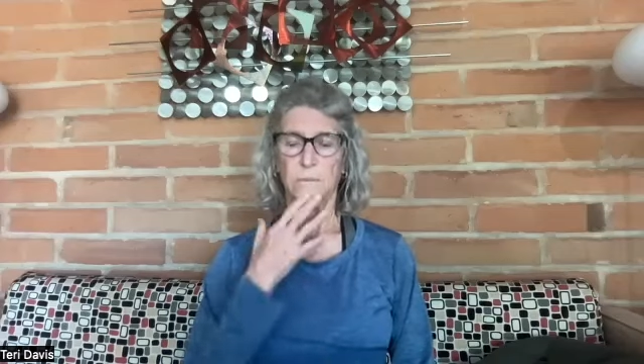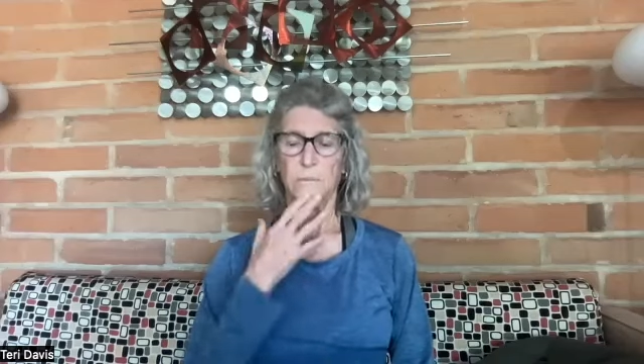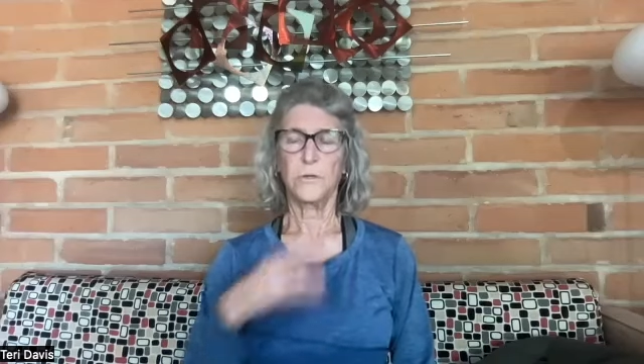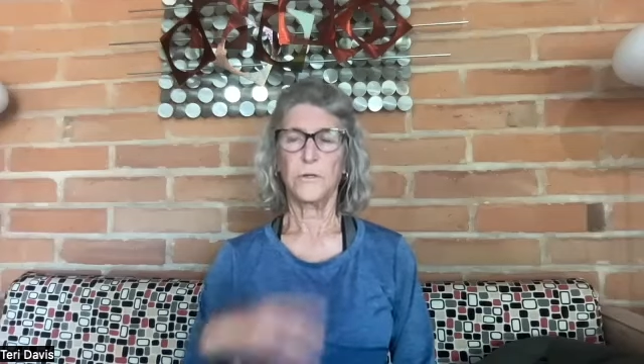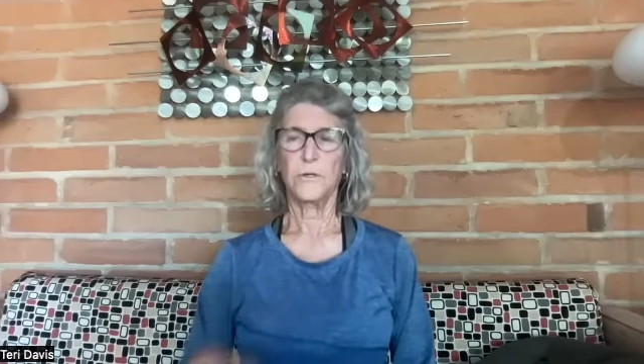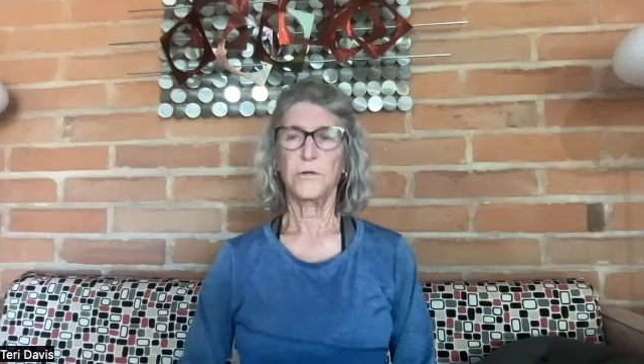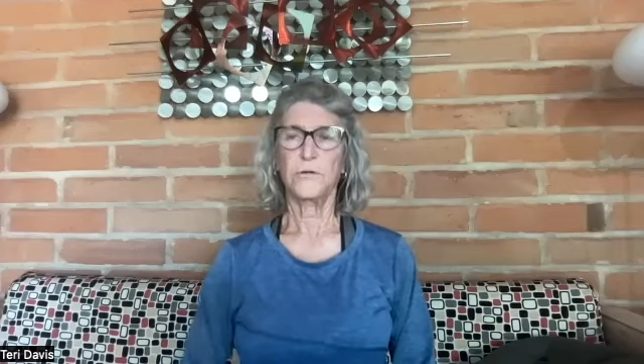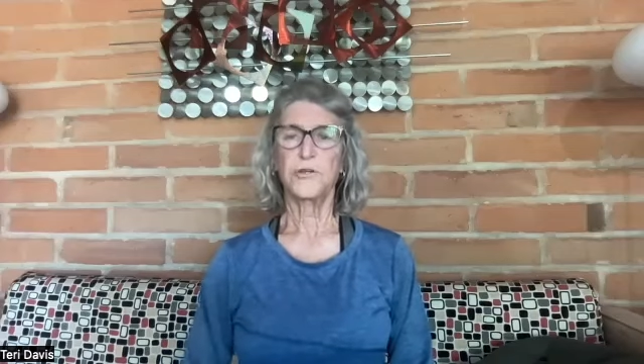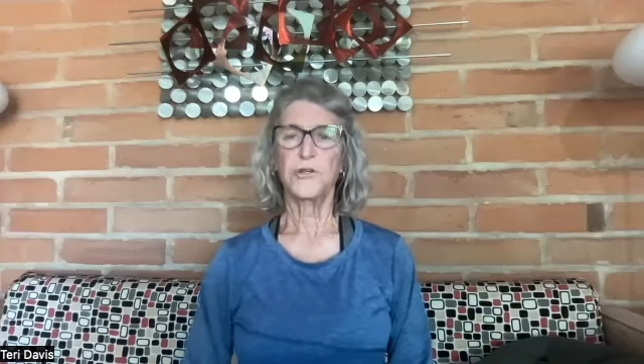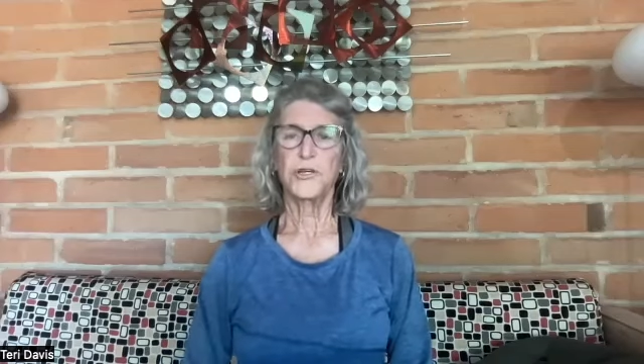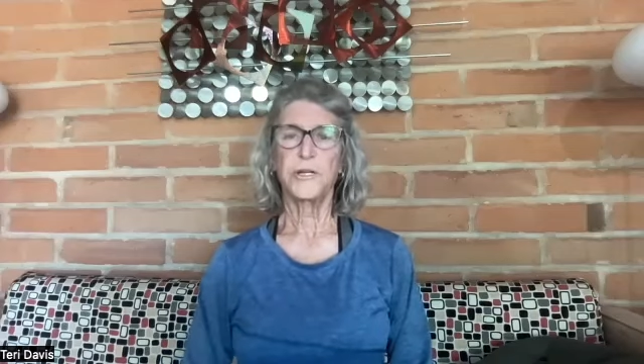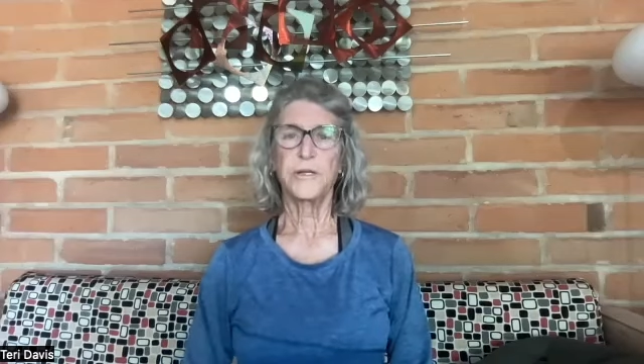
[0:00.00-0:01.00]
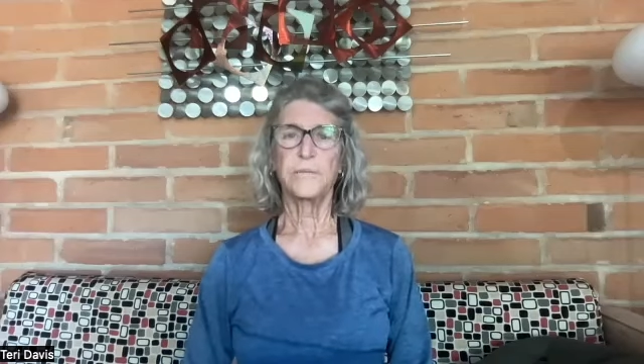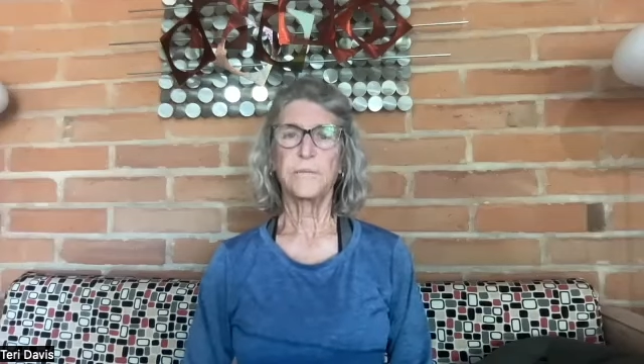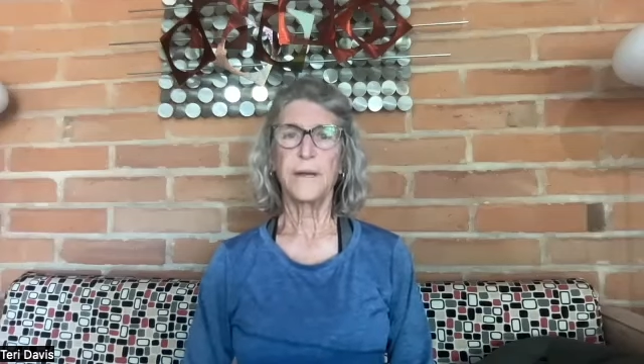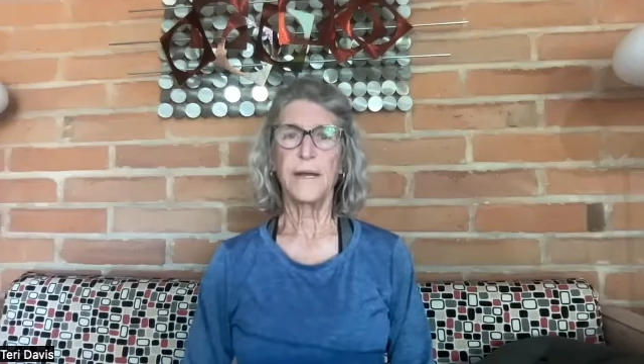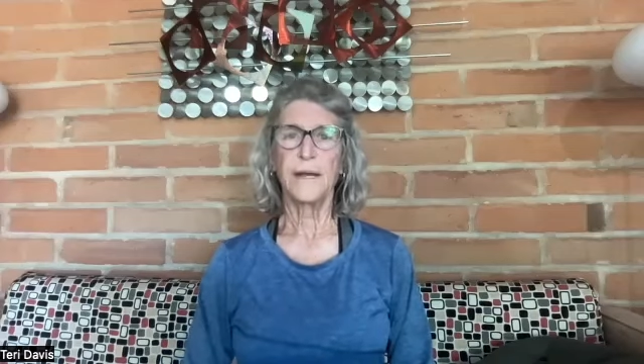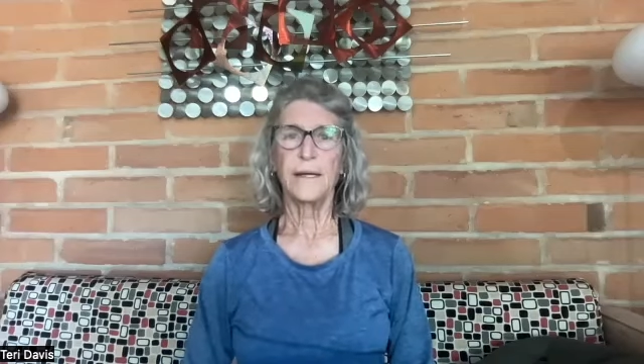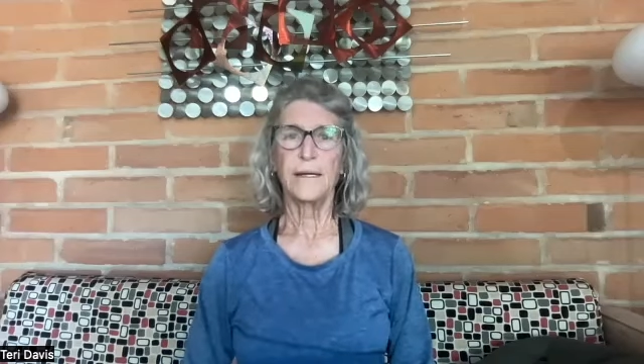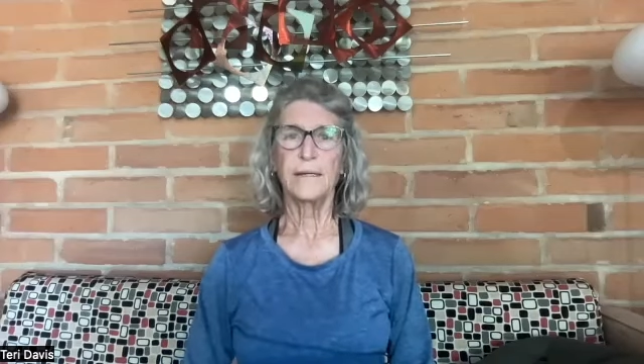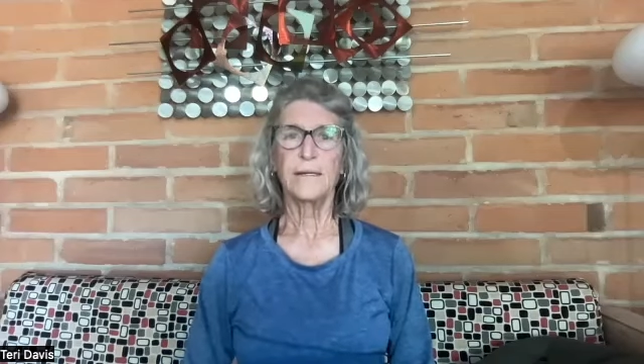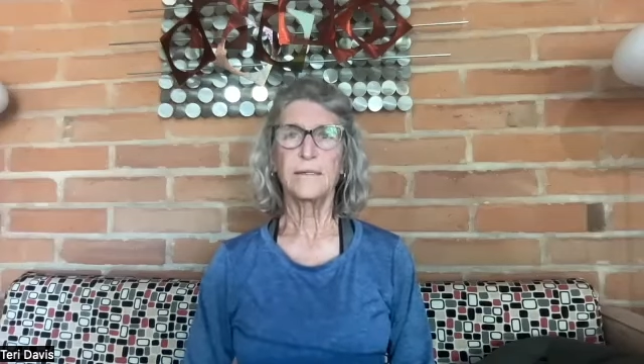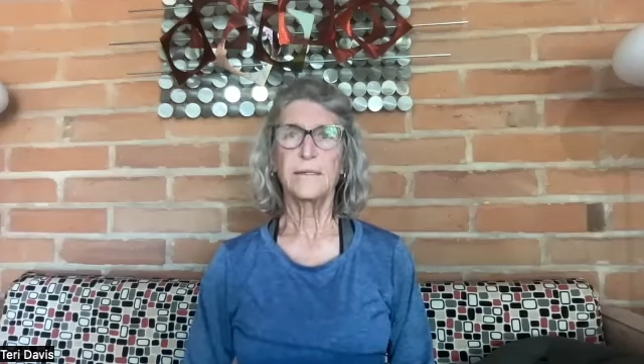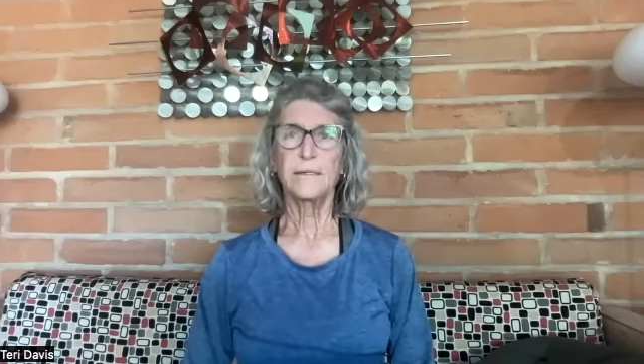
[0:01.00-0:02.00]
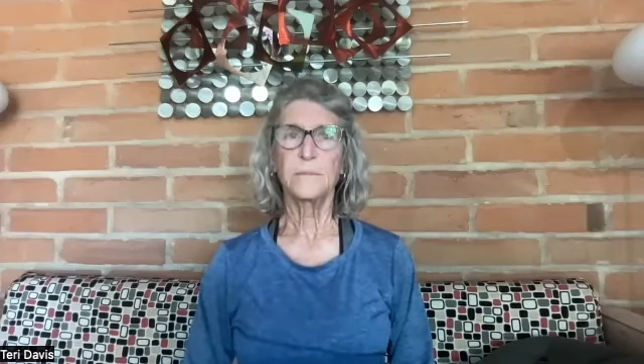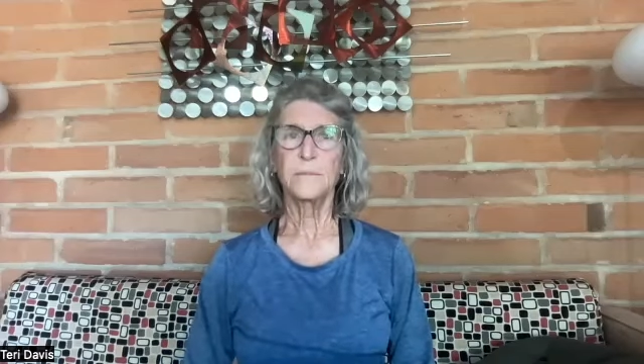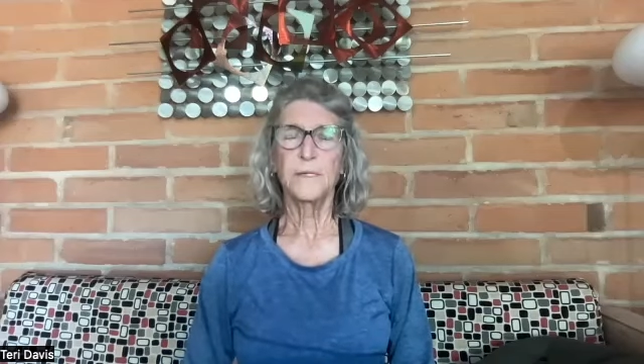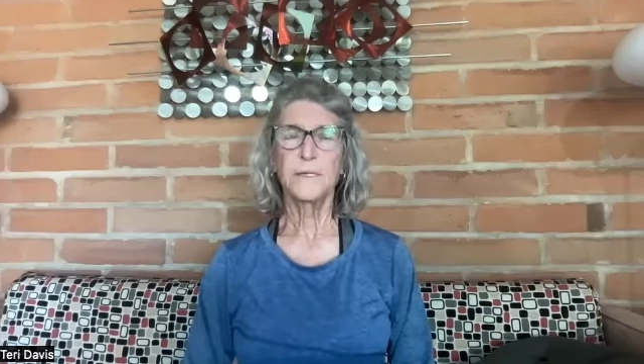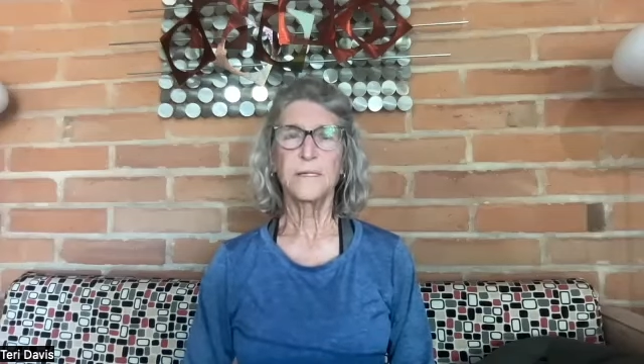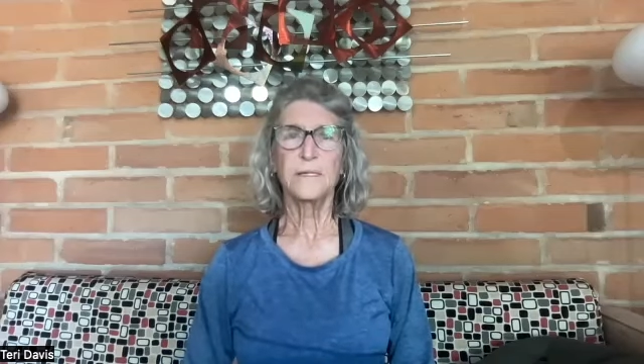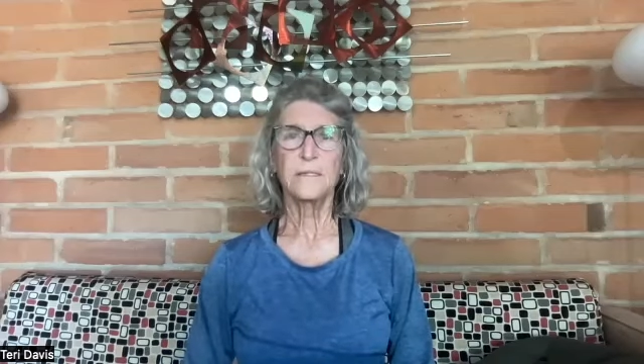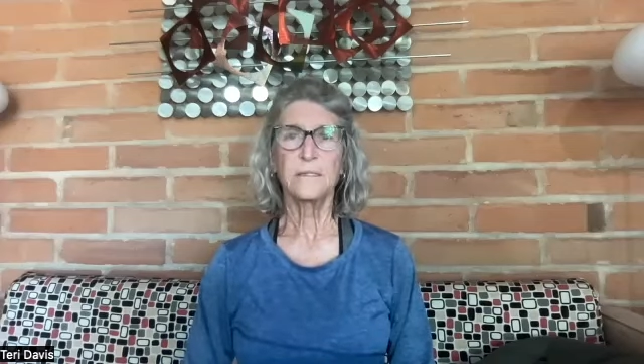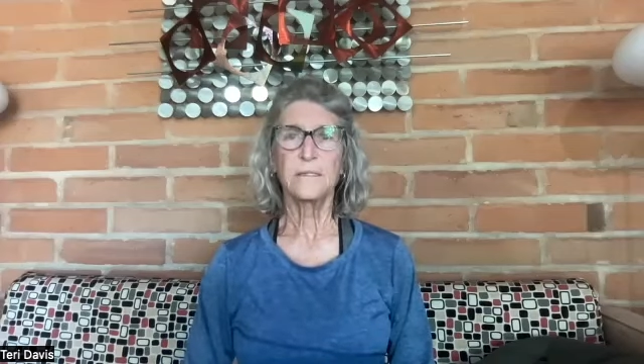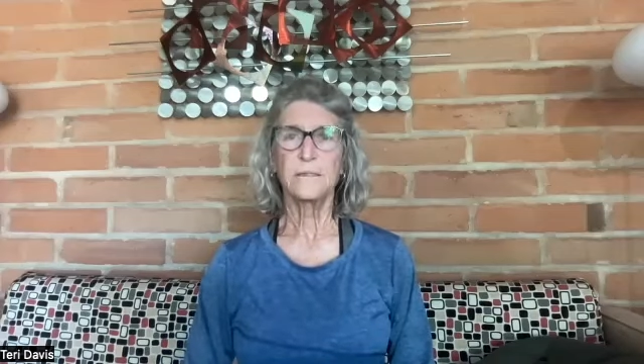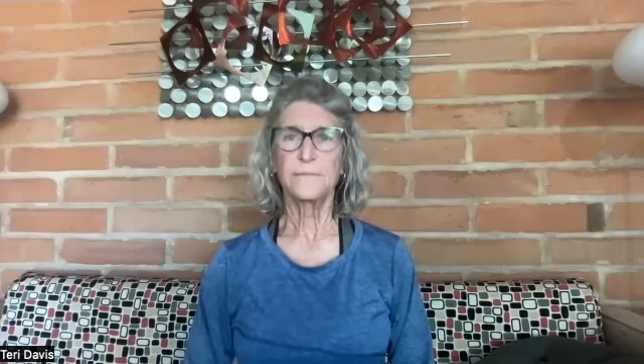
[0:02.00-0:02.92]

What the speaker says: pulling your chin back a little bit.